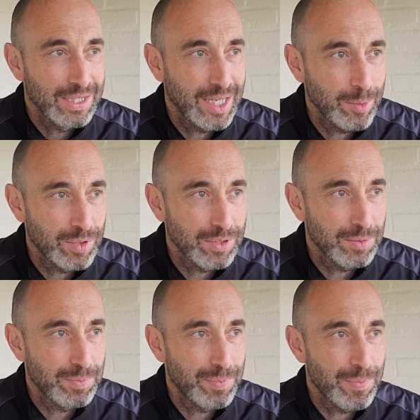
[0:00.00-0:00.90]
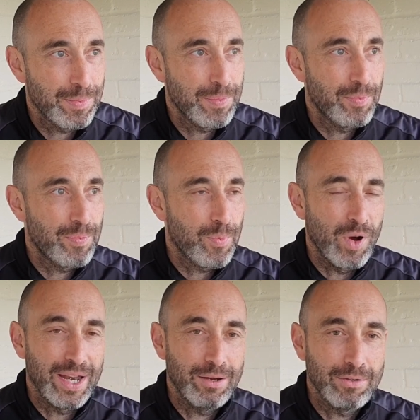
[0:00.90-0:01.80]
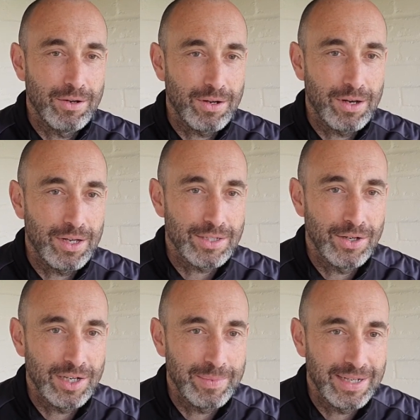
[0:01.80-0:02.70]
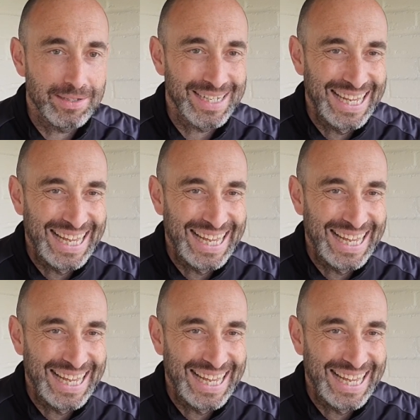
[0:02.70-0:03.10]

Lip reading: Nebs is, we know, not going to last 90 minutes.